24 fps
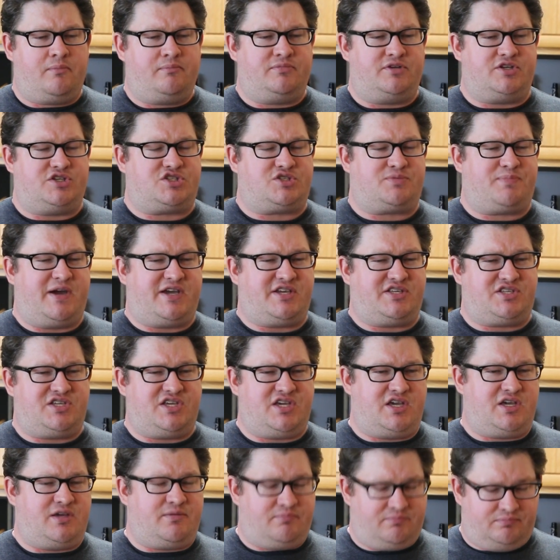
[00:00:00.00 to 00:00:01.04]
the
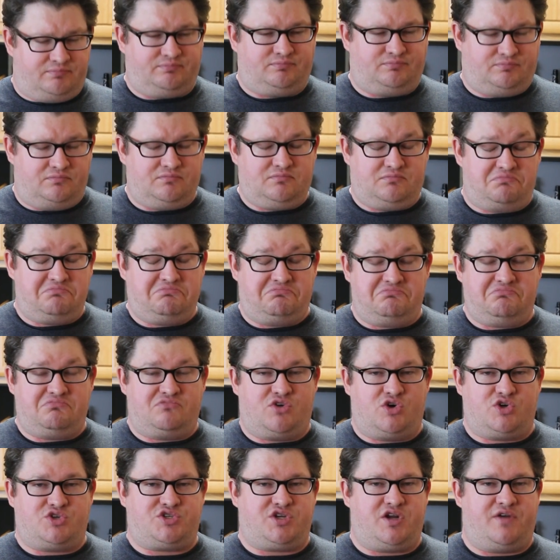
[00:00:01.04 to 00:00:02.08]
spicy
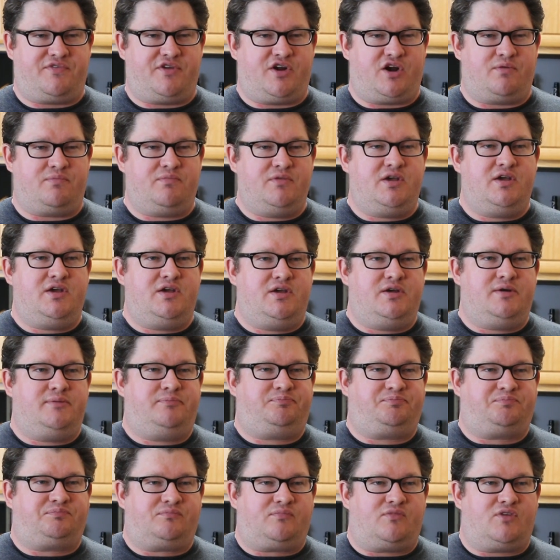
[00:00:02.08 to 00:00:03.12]
version of there.
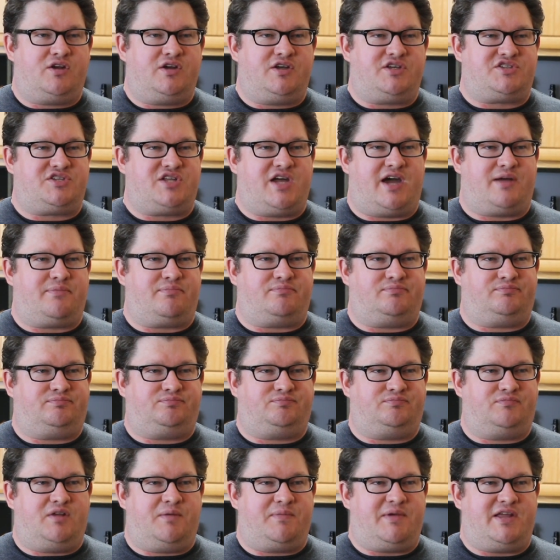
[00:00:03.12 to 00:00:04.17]
It's not.
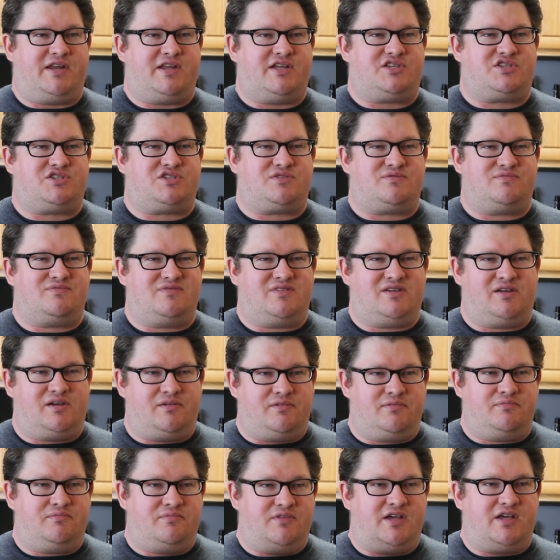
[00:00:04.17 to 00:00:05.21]
I mean, it's
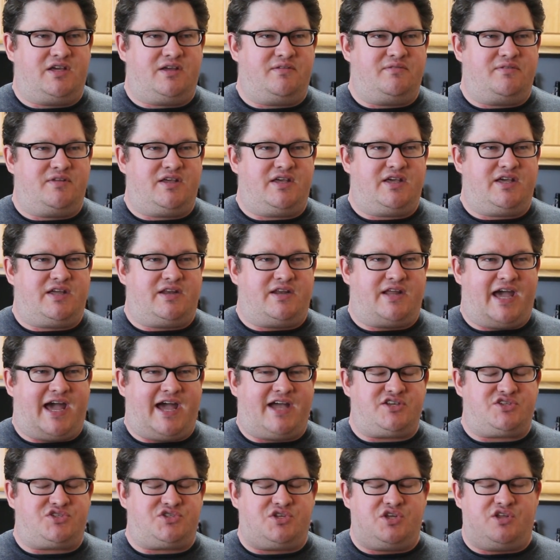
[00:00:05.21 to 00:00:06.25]
it
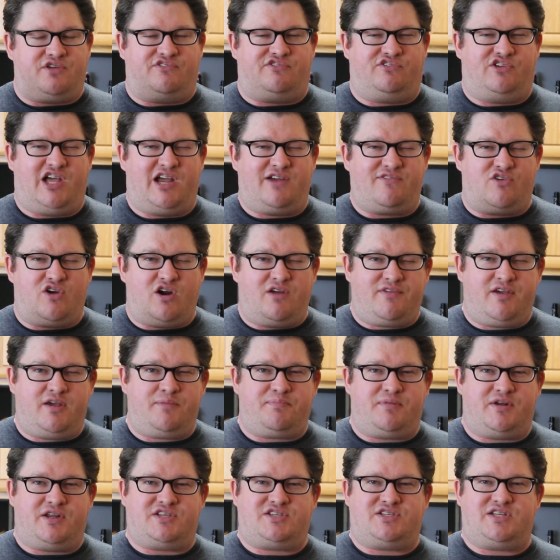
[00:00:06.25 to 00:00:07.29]
adds to the flavor of
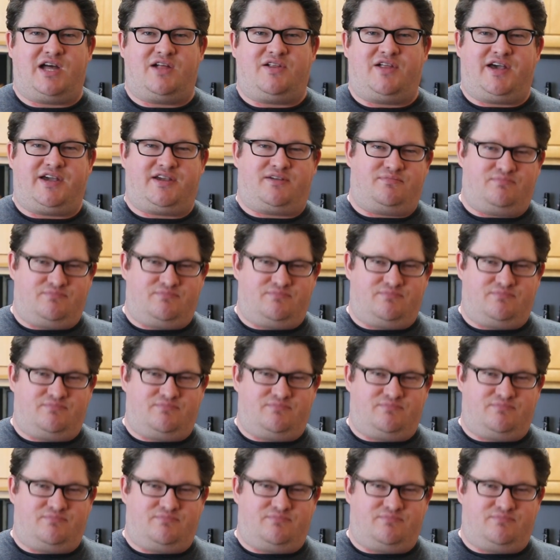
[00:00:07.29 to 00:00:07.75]
it, but it's not like